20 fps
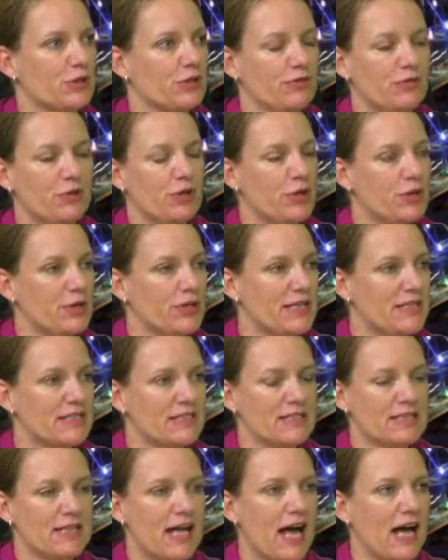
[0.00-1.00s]
of learning
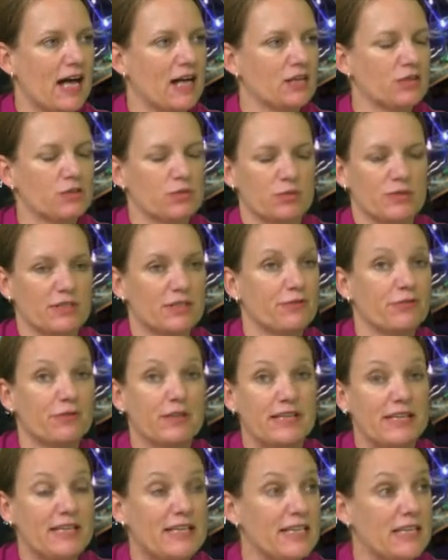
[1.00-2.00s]
styles or
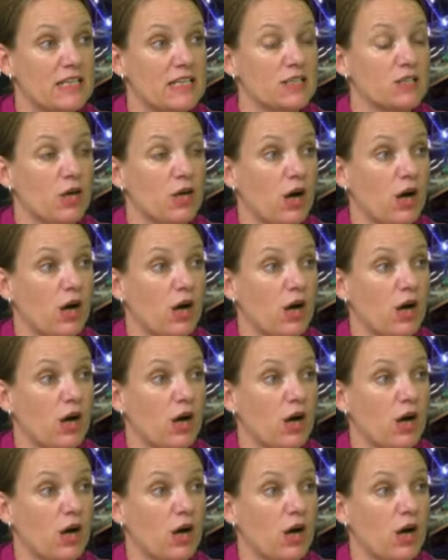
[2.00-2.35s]
different needs